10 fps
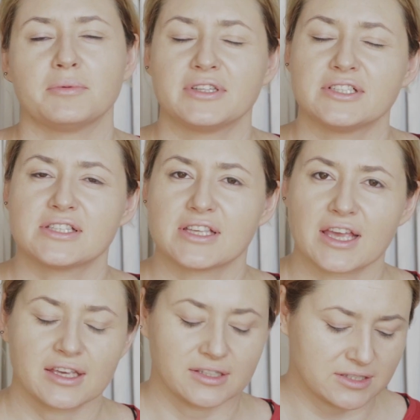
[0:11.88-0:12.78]
the
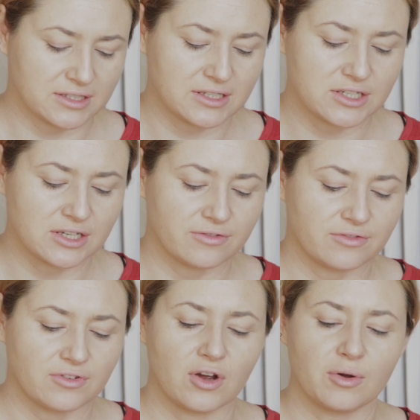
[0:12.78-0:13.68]
second edition
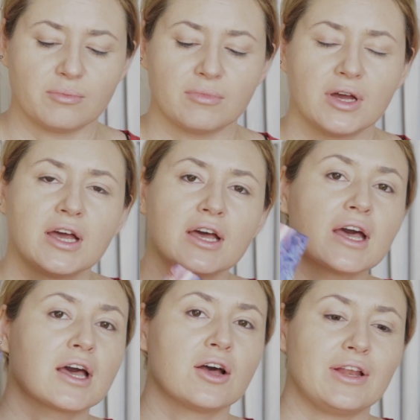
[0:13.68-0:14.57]
from
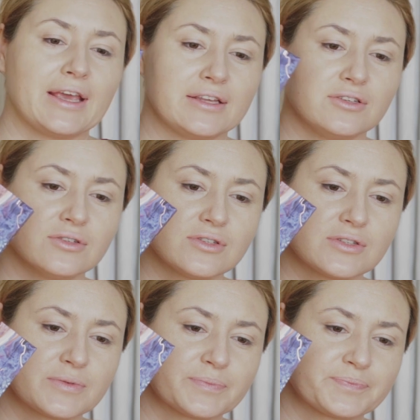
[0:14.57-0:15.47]

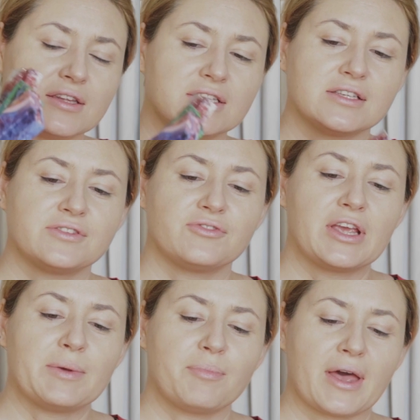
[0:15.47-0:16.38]
Kaleidos. This is
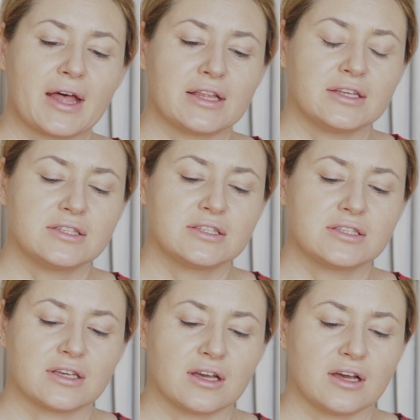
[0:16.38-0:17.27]
3
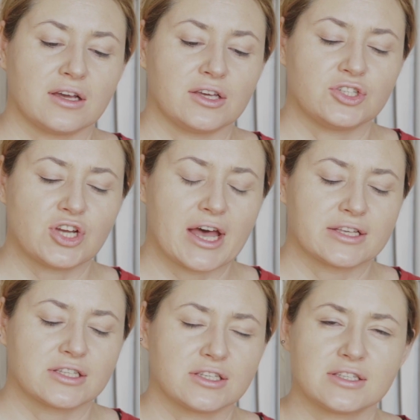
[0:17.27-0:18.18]
palettes, each
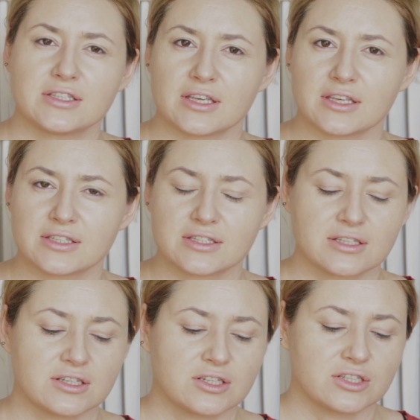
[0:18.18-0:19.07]
has 6
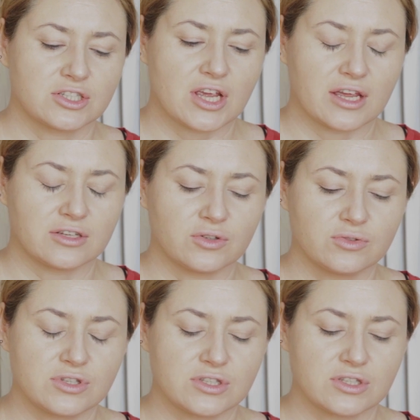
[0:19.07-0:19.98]

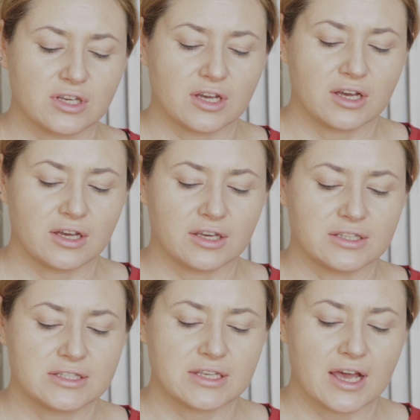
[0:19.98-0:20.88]
shadows
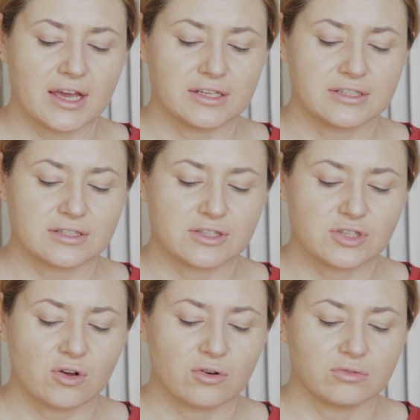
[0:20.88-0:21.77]
inside,
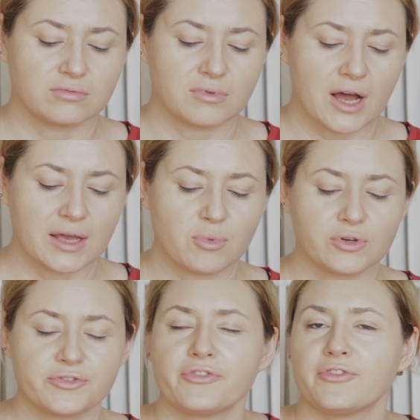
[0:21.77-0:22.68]
so I
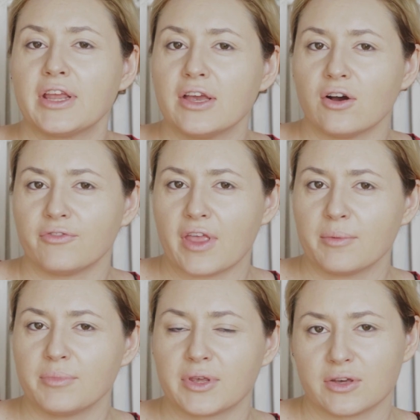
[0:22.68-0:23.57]
bought 3 of
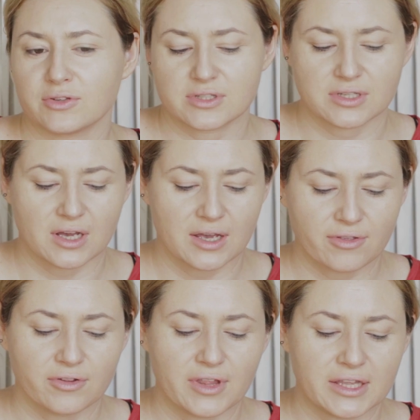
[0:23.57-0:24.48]
them because I
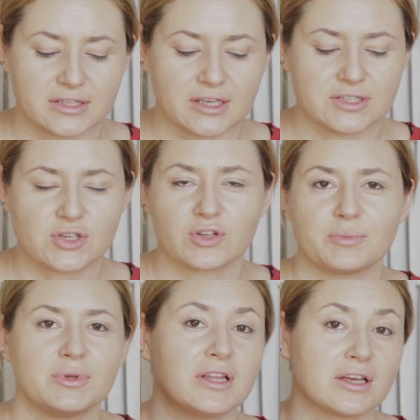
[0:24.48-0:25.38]
thought that it's gonna
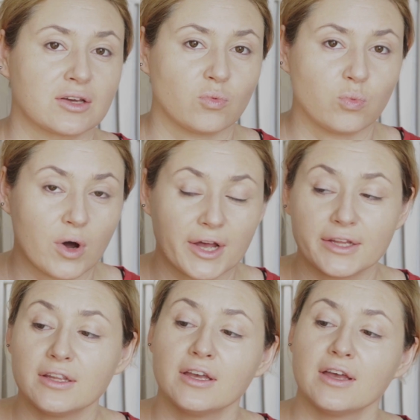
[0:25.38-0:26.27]
be like
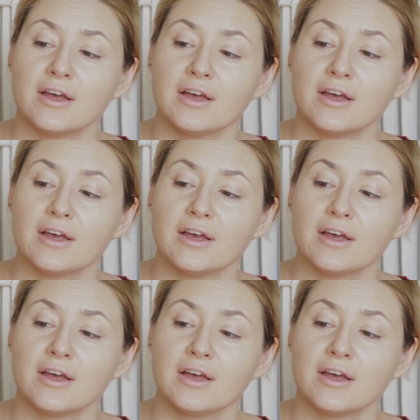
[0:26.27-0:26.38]
one